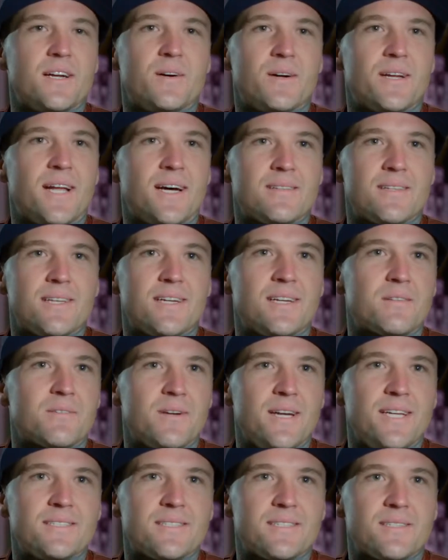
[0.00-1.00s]
going out there
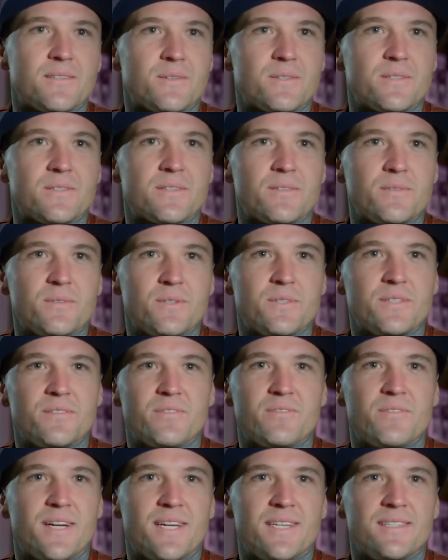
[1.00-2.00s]
and racing with
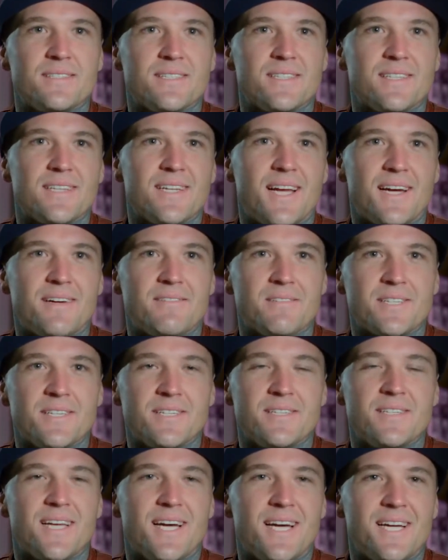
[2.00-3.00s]
your friends and having a
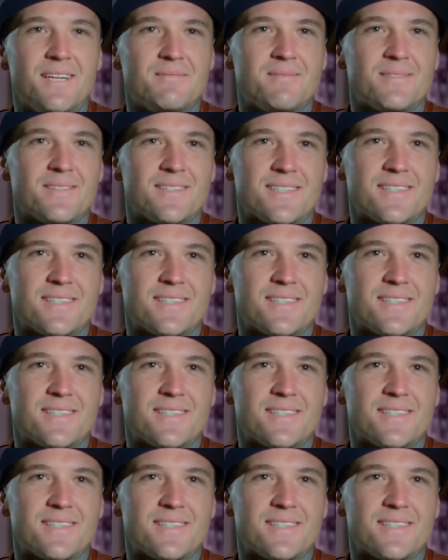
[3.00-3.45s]
good time.